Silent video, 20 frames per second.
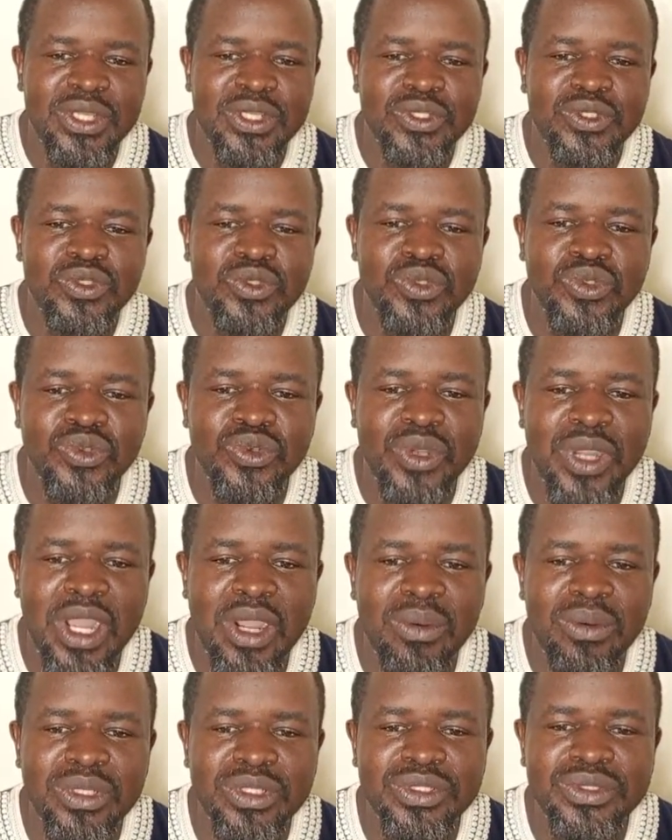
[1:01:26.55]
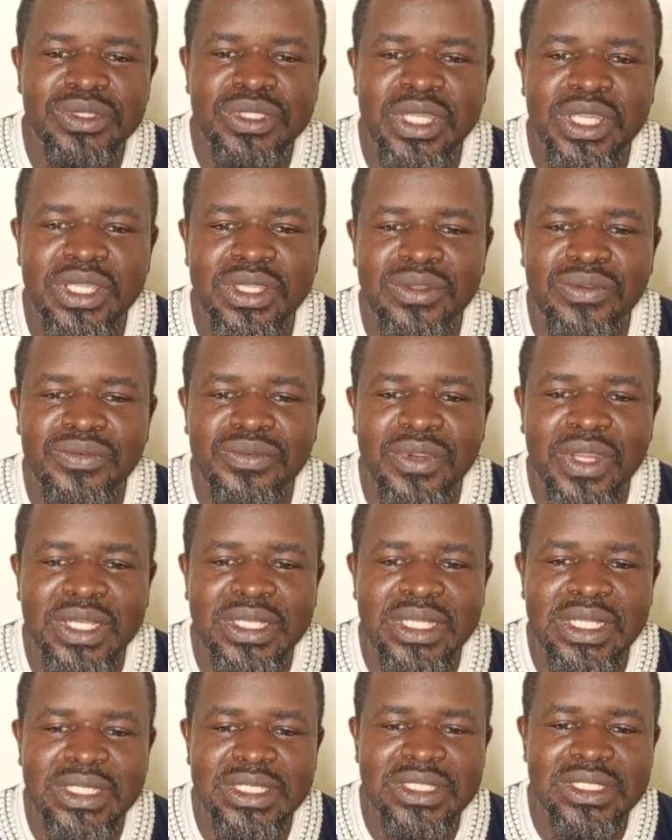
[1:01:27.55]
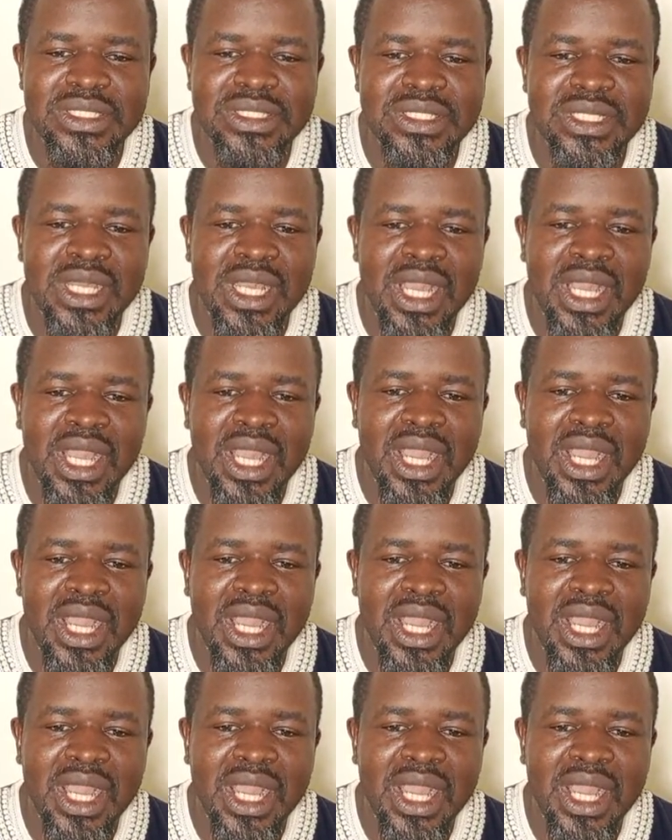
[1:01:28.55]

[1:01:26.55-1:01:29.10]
So I want to thank you for attending.